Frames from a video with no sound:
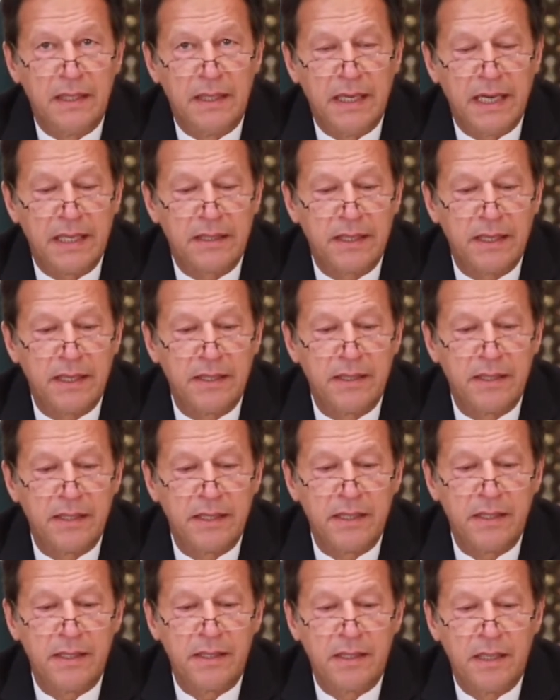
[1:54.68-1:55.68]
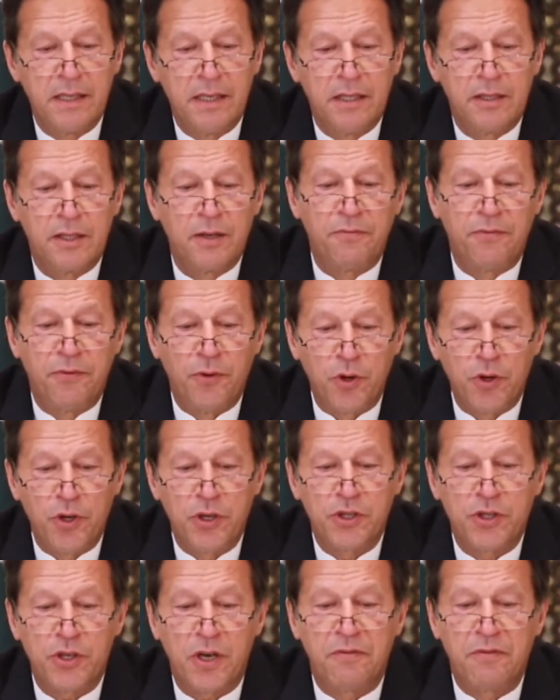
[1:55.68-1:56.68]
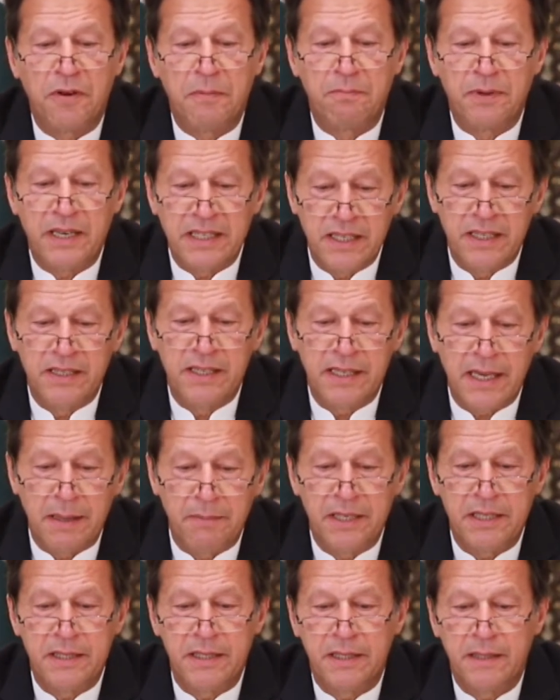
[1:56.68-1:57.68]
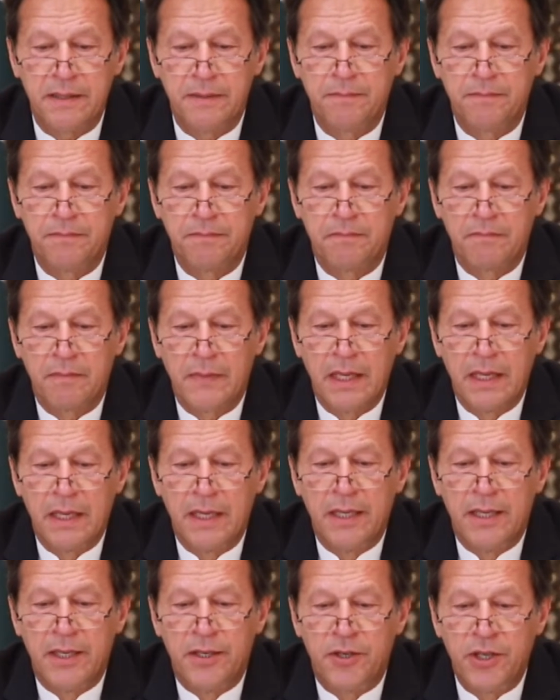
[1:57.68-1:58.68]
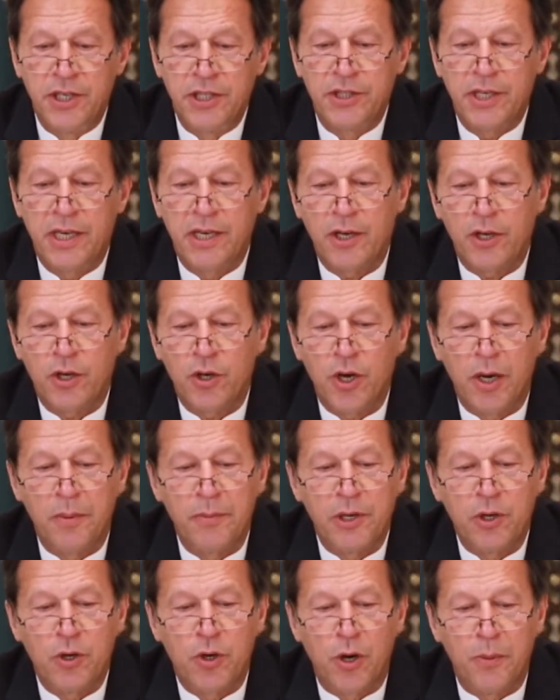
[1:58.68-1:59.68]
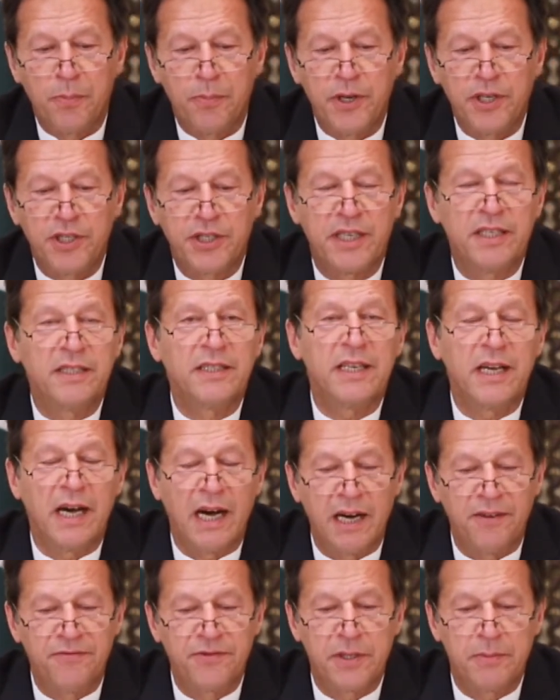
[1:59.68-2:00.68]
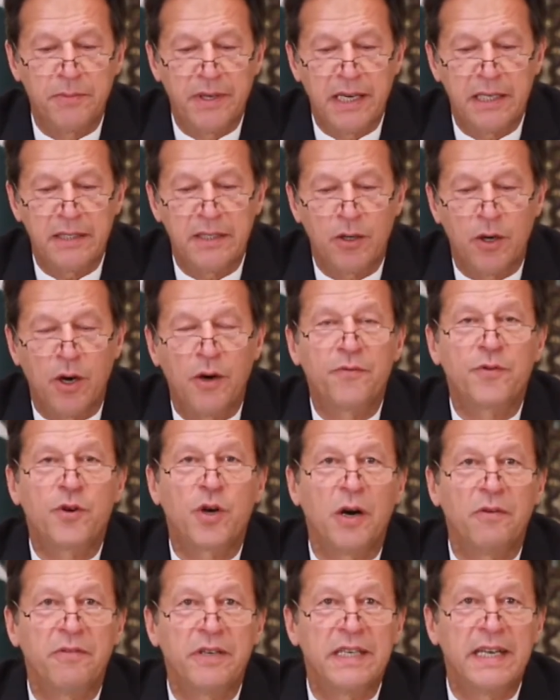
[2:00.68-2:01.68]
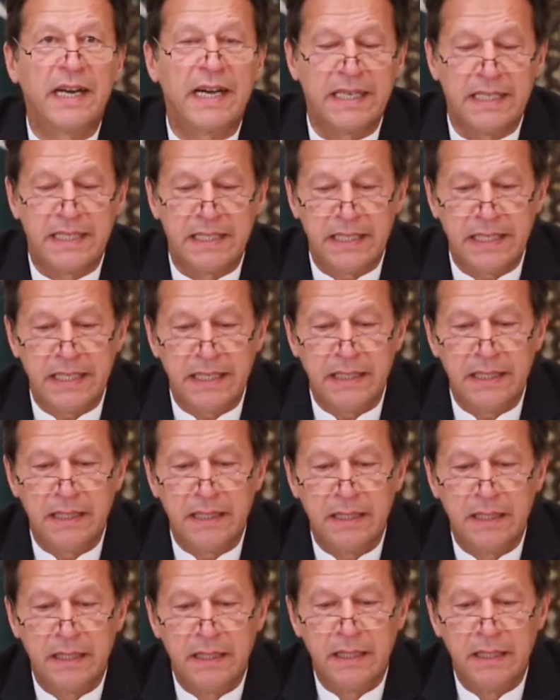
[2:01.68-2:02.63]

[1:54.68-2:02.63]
Excellencies, the focus of our present summit, regional economic cooperation in the aftermath of COVID-19,